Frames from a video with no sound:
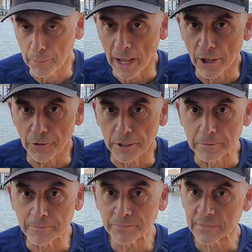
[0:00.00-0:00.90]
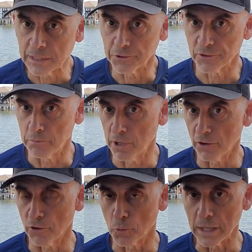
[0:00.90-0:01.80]
battery. It was the
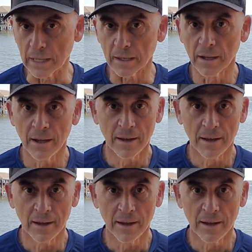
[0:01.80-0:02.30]
middle of the week.